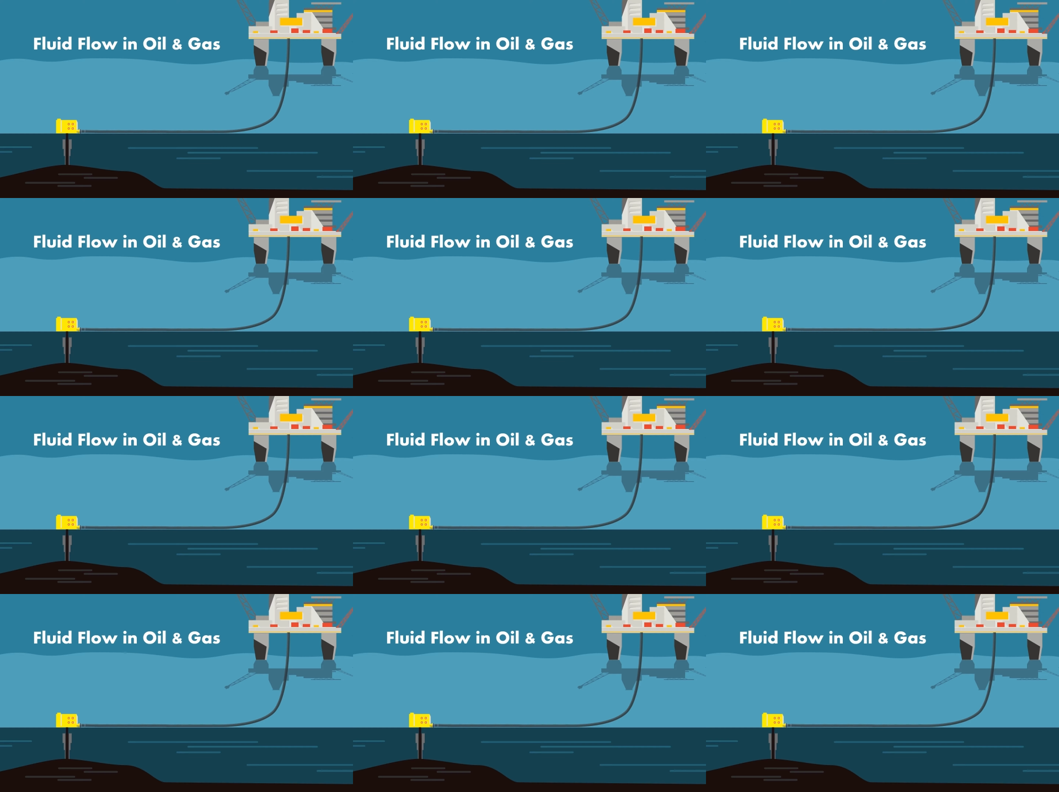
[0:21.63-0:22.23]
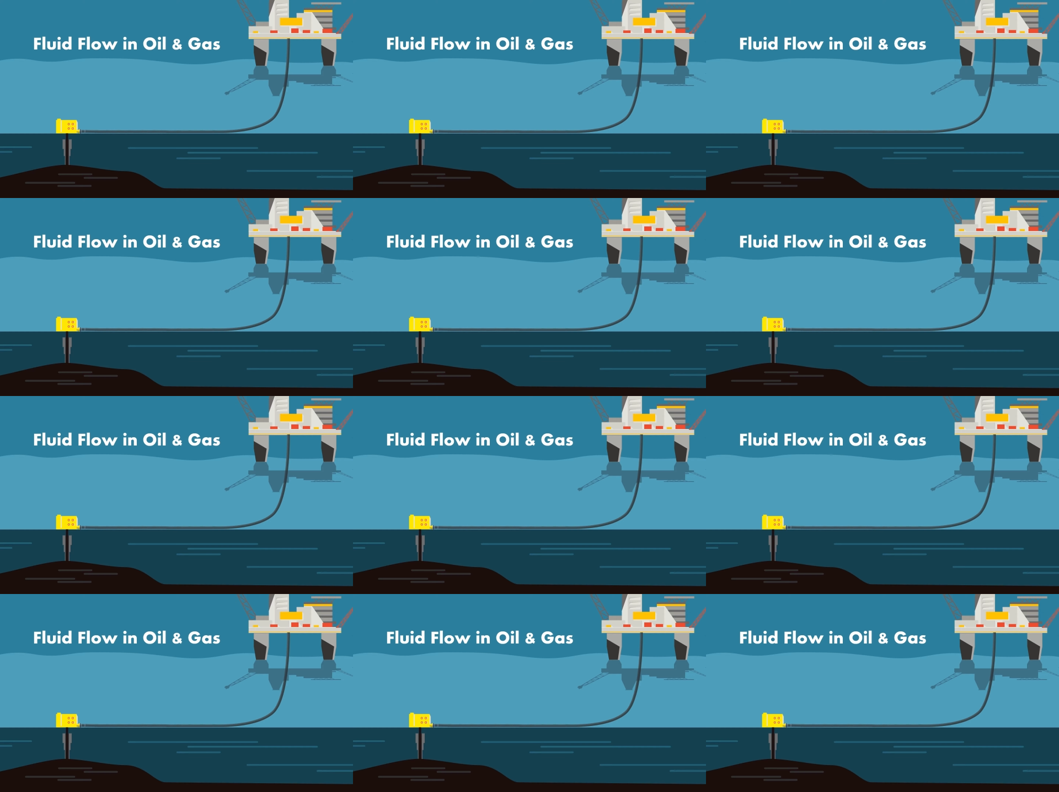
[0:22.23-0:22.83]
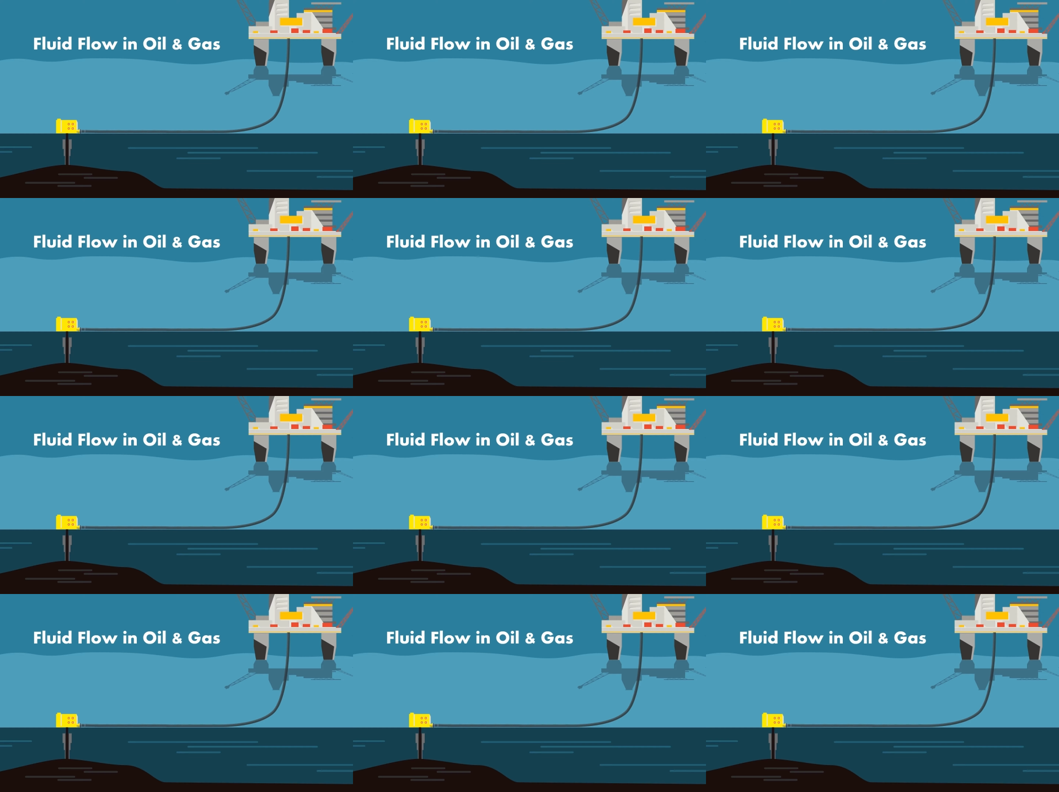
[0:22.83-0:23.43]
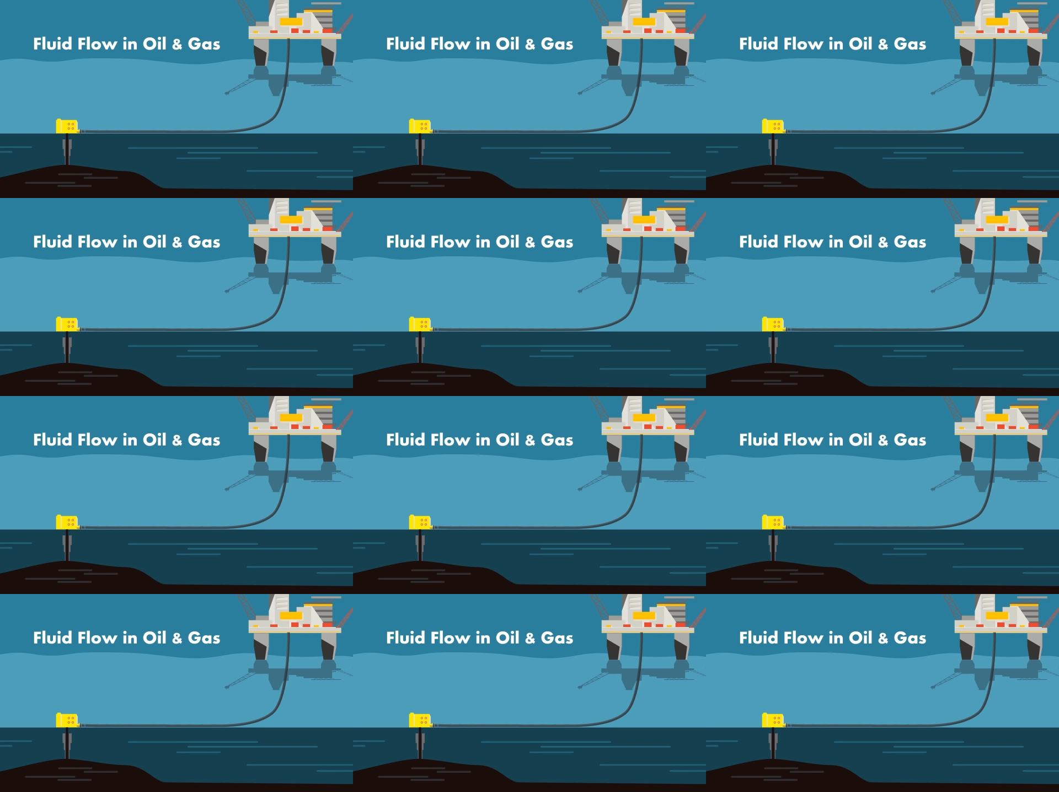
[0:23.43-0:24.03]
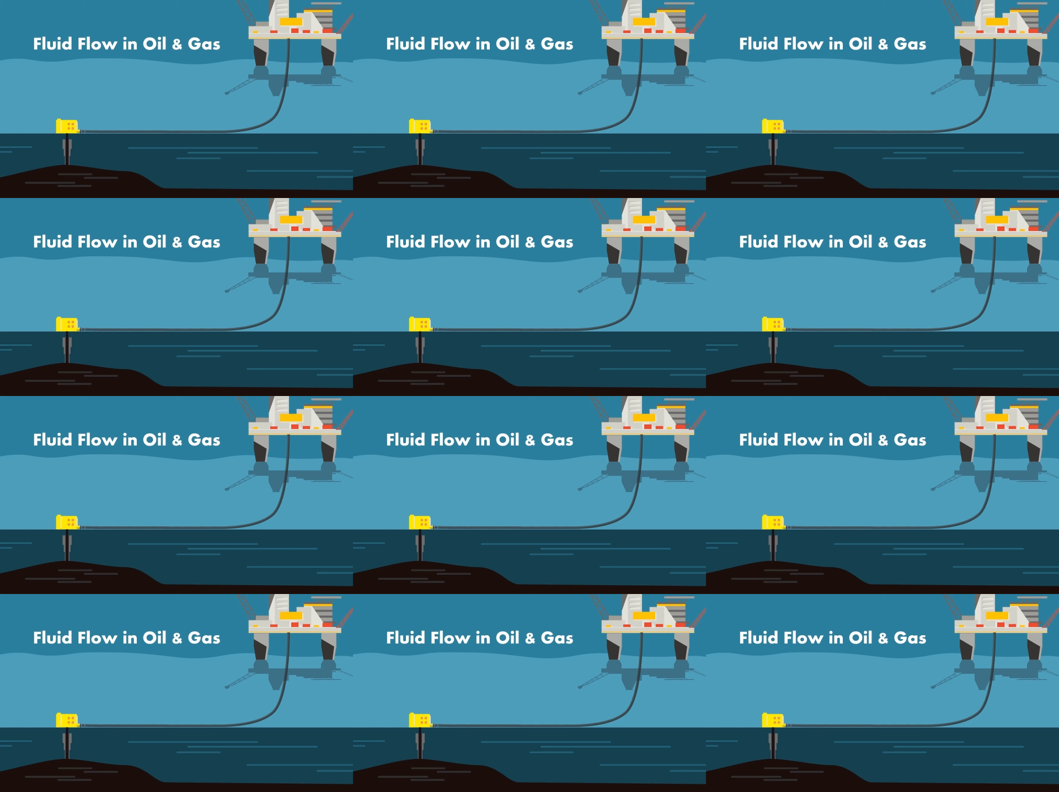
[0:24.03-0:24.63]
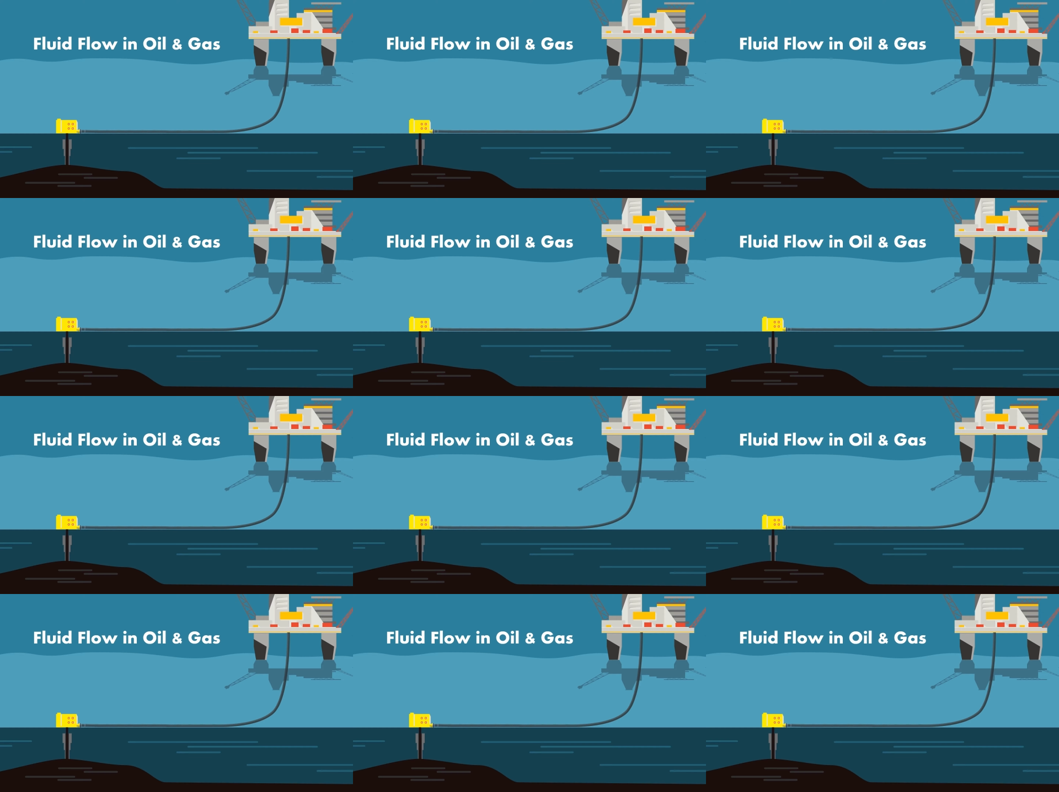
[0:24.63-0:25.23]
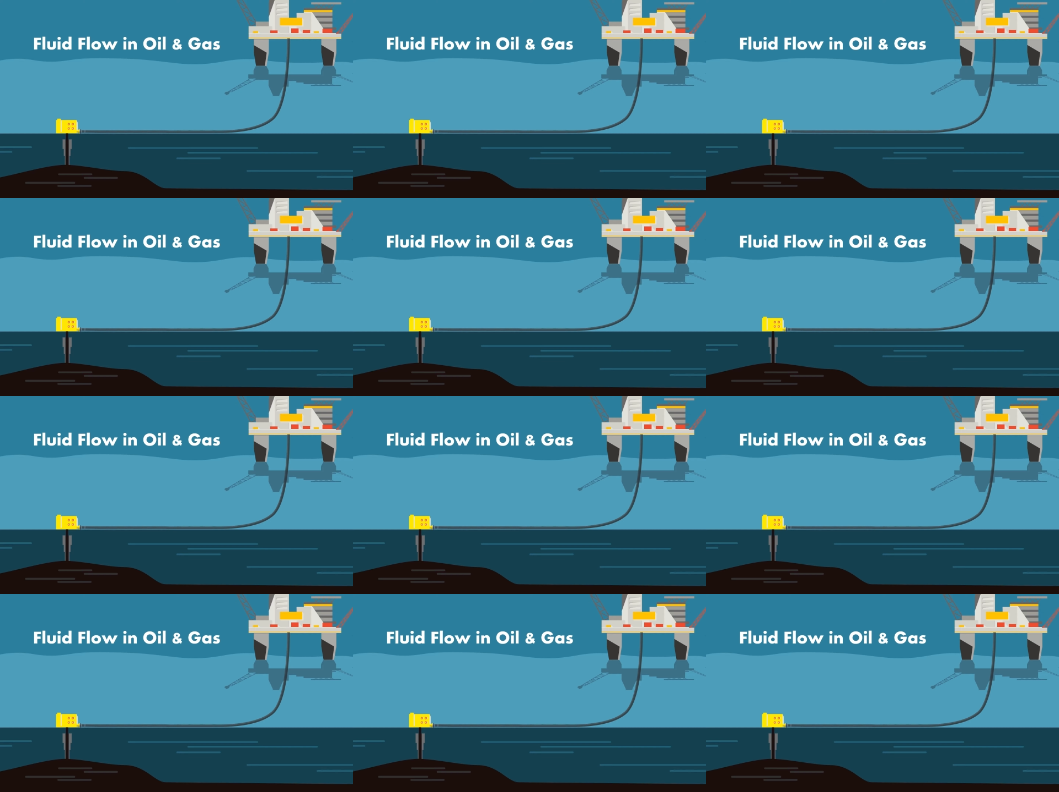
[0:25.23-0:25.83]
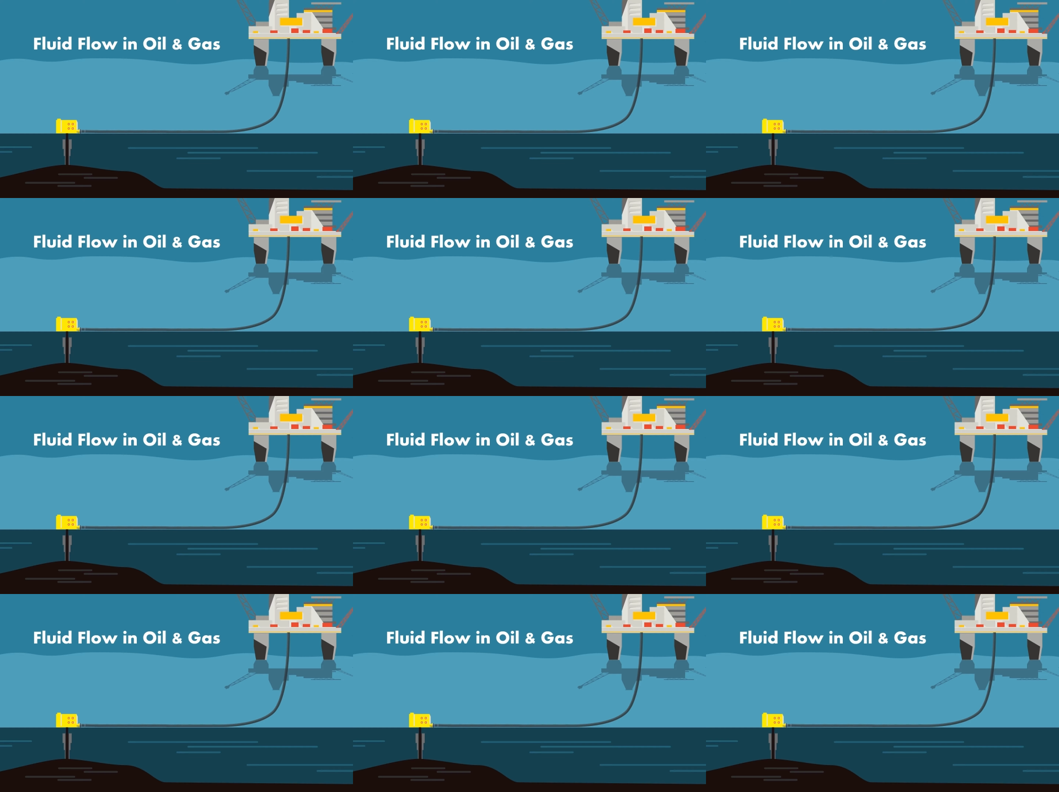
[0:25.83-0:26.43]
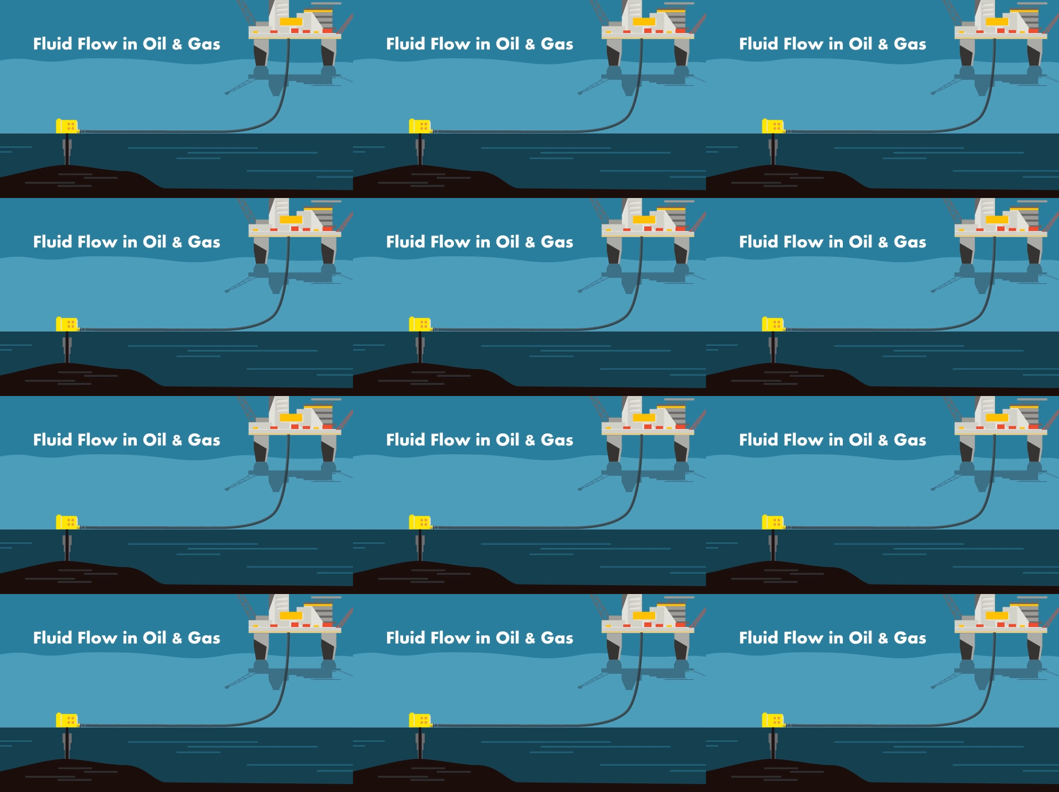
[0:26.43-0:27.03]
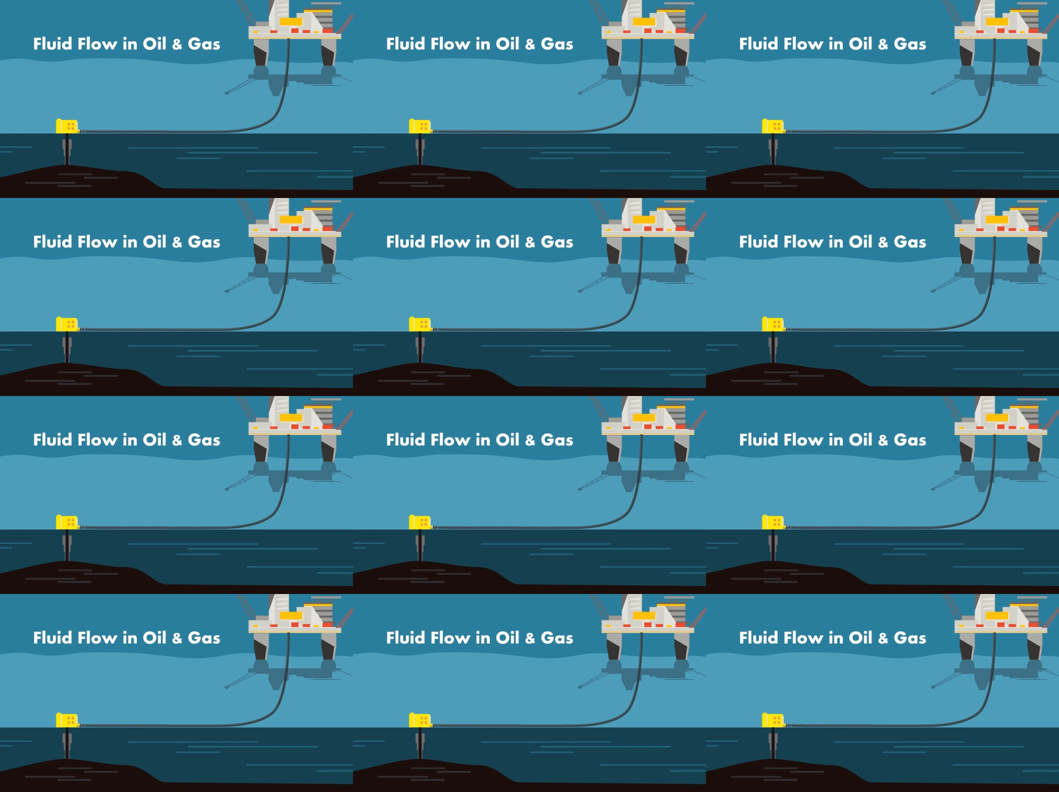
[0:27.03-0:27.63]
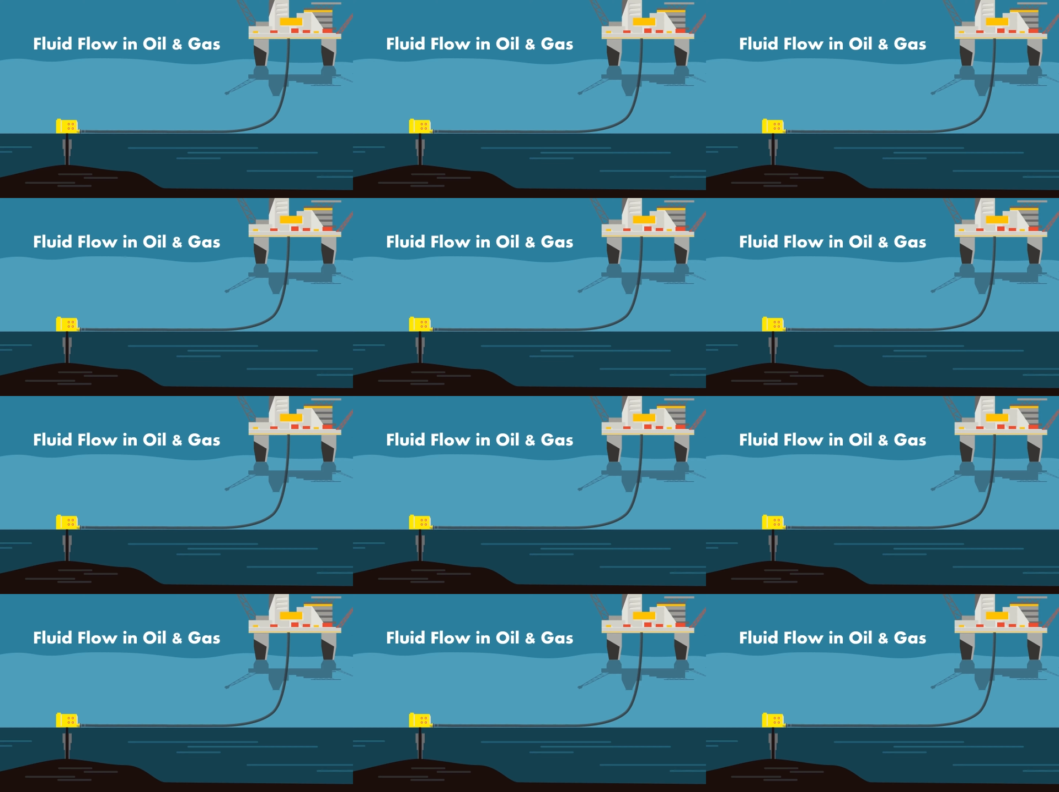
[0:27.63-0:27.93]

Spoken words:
(no speaker visible)